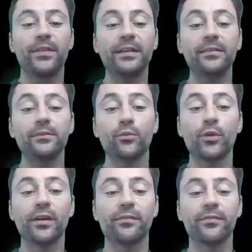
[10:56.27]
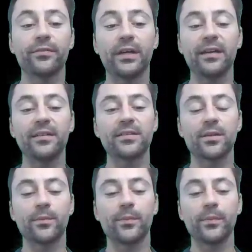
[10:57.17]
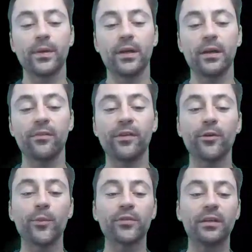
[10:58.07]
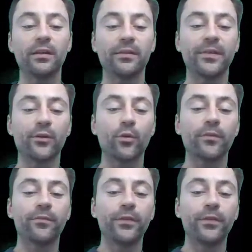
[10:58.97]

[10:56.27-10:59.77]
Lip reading: Then we have added some environmental and aircraft